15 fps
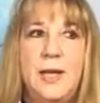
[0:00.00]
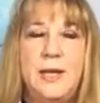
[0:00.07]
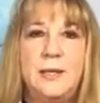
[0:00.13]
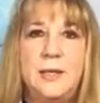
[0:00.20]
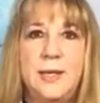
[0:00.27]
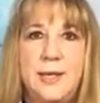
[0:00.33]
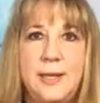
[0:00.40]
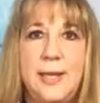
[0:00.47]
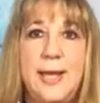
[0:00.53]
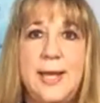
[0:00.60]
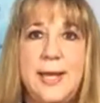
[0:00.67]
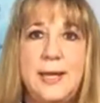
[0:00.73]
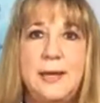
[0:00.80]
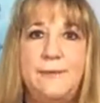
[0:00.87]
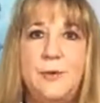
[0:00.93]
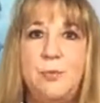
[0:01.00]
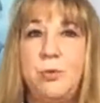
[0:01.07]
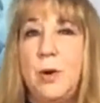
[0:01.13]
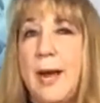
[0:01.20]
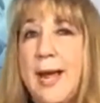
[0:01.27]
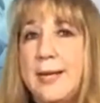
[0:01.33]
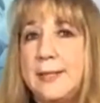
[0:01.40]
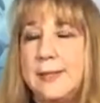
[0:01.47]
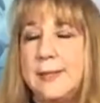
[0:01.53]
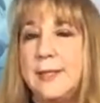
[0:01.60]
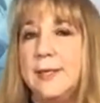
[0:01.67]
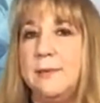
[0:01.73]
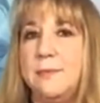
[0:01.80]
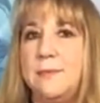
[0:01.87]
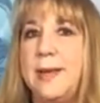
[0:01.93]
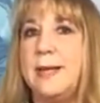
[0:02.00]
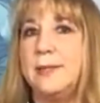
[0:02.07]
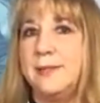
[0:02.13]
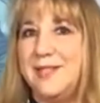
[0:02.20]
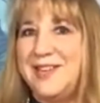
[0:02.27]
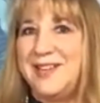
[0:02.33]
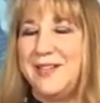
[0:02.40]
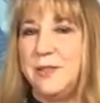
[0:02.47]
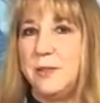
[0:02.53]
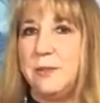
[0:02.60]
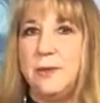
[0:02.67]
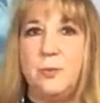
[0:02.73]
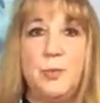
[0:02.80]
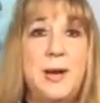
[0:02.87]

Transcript: again, if you practice it, it makes sense.